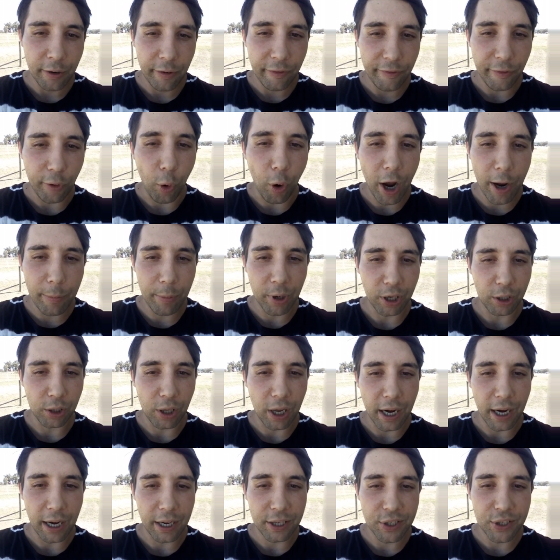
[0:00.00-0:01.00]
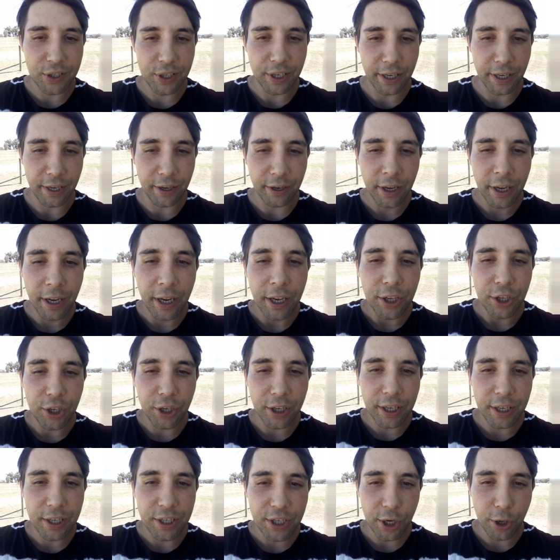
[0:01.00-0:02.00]
fiberglass, and you
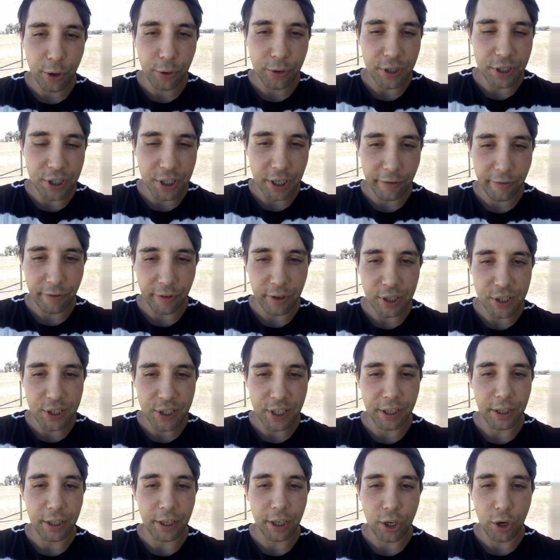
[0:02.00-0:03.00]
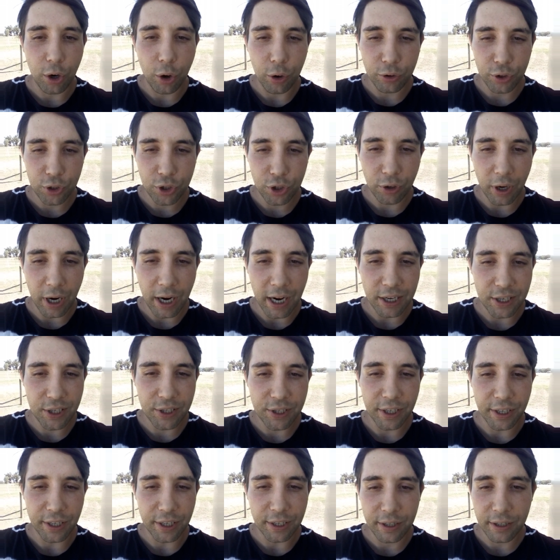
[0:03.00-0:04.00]
can tell the difference in the contrast
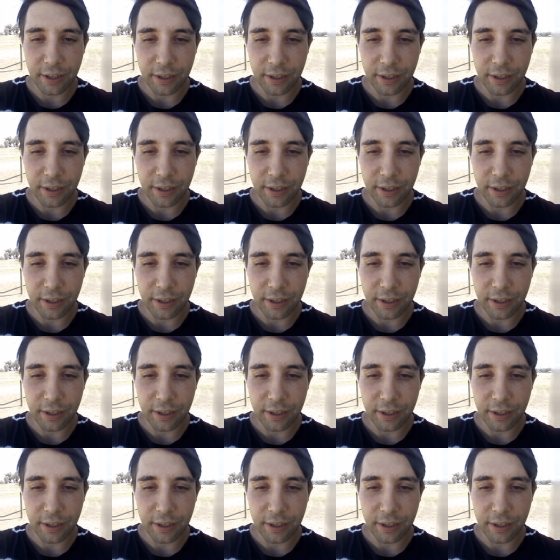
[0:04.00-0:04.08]
that